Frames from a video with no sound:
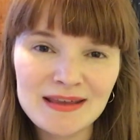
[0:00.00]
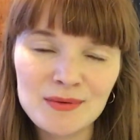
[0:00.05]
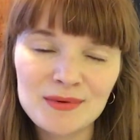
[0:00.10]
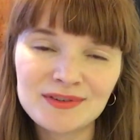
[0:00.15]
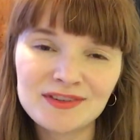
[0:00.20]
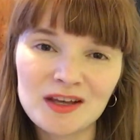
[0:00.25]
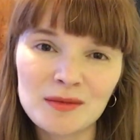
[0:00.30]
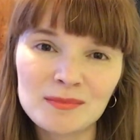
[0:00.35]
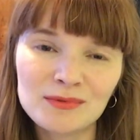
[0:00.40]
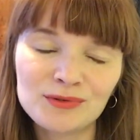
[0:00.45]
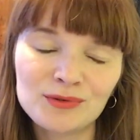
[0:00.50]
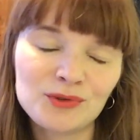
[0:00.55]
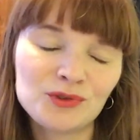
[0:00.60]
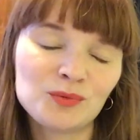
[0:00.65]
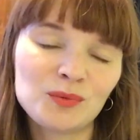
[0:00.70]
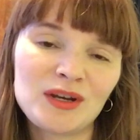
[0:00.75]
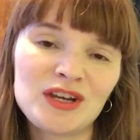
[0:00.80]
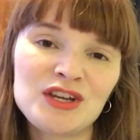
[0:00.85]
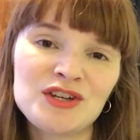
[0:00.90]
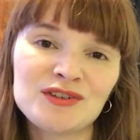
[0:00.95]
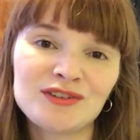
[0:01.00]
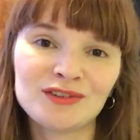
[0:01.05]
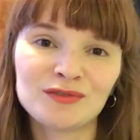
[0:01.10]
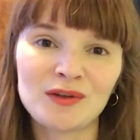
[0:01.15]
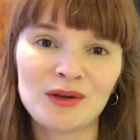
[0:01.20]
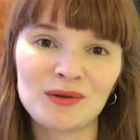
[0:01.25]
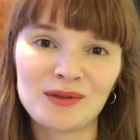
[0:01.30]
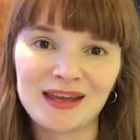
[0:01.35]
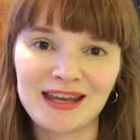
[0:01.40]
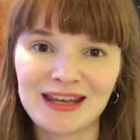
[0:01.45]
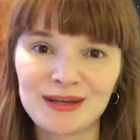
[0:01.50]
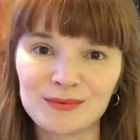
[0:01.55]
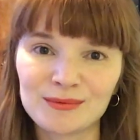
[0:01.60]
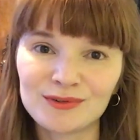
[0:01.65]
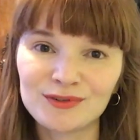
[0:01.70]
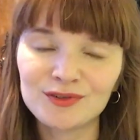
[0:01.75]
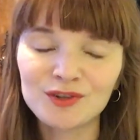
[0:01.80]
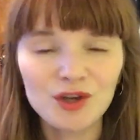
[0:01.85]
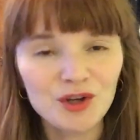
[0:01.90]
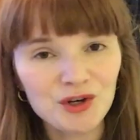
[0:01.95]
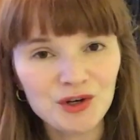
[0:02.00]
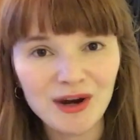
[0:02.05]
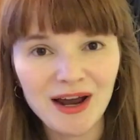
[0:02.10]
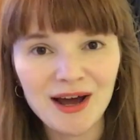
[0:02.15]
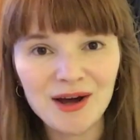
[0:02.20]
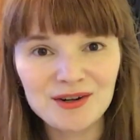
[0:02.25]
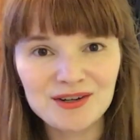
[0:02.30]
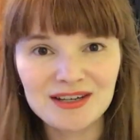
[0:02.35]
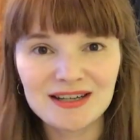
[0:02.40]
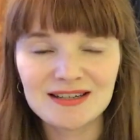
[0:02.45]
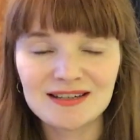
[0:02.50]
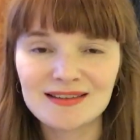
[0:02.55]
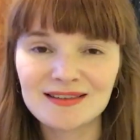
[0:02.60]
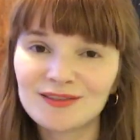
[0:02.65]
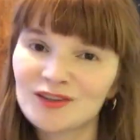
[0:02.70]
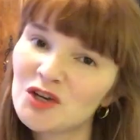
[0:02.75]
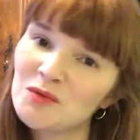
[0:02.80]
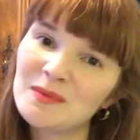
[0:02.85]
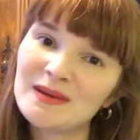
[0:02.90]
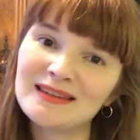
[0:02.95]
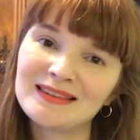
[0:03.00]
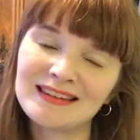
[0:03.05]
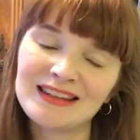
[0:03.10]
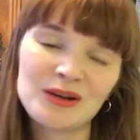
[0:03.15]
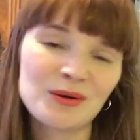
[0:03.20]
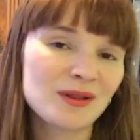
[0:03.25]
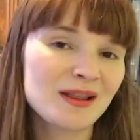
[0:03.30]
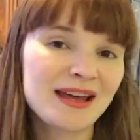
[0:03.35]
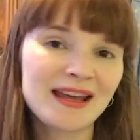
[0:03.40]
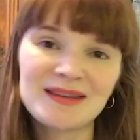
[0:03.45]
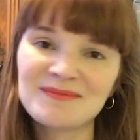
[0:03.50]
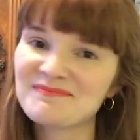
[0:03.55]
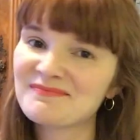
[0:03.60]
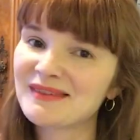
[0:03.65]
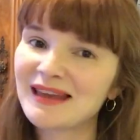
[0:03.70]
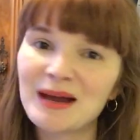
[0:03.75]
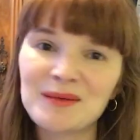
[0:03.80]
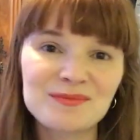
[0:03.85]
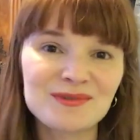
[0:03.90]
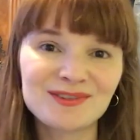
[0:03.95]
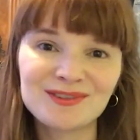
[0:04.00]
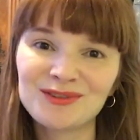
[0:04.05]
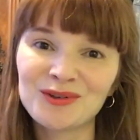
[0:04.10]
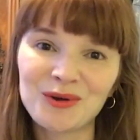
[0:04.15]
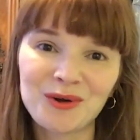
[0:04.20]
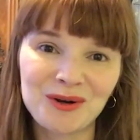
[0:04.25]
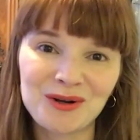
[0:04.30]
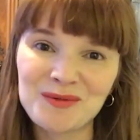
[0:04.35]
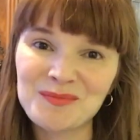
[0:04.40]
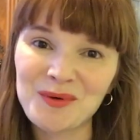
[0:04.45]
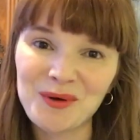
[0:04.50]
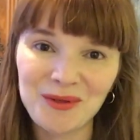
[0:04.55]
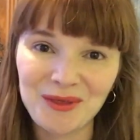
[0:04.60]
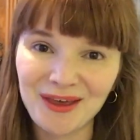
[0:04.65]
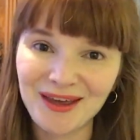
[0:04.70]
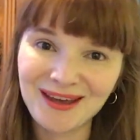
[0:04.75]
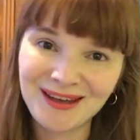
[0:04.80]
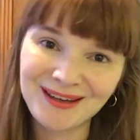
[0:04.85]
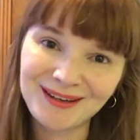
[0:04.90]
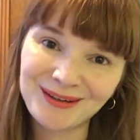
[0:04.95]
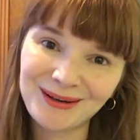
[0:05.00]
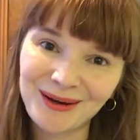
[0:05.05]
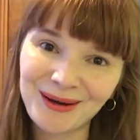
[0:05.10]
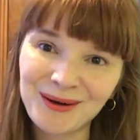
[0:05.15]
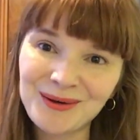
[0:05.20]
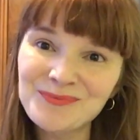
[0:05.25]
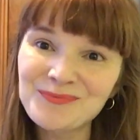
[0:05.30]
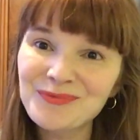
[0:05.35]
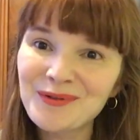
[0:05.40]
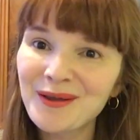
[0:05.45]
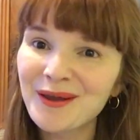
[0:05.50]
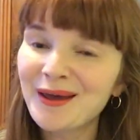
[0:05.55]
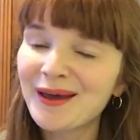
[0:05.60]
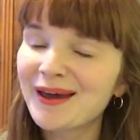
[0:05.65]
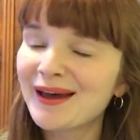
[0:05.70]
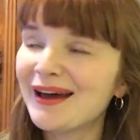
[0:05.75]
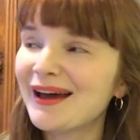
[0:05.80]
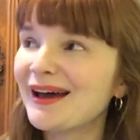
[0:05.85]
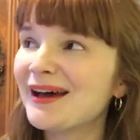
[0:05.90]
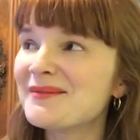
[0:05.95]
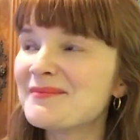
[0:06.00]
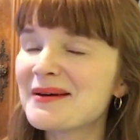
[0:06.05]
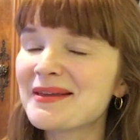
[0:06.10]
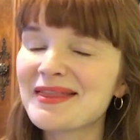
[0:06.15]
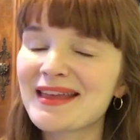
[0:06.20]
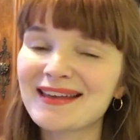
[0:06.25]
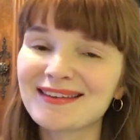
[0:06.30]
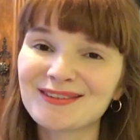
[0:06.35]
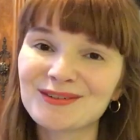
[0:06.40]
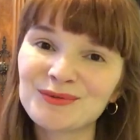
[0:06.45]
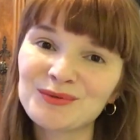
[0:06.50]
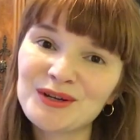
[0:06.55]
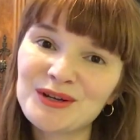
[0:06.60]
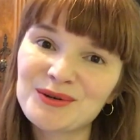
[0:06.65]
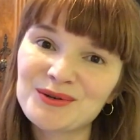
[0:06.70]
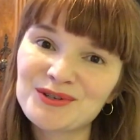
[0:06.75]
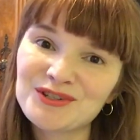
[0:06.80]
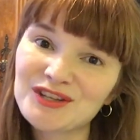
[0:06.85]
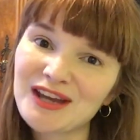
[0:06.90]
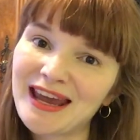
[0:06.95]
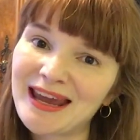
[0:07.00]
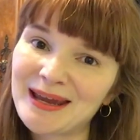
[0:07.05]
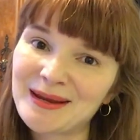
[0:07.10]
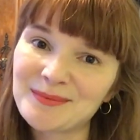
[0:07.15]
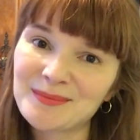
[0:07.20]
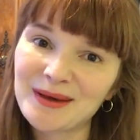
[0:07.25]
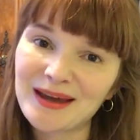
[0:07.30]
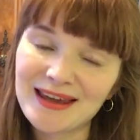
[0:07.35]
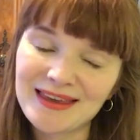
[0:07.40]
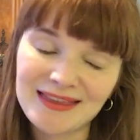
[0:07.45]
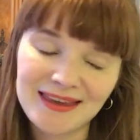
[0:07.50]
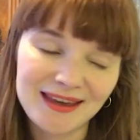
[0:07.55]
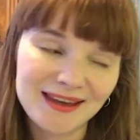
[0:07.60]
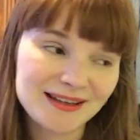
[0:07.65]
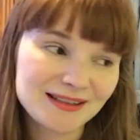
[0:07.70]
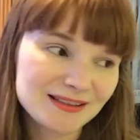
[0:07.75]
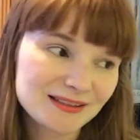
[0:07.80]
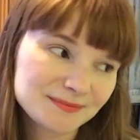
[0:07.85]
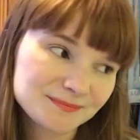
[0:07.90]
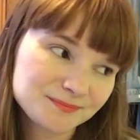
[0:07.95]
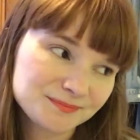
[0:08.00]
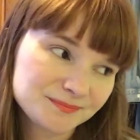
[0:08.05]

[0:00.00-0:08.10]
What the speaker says: There were some stalls where you just felt like it was so crowded and so busy, you were like, I'm just not going to bother, you know. And that's a real shame, I think.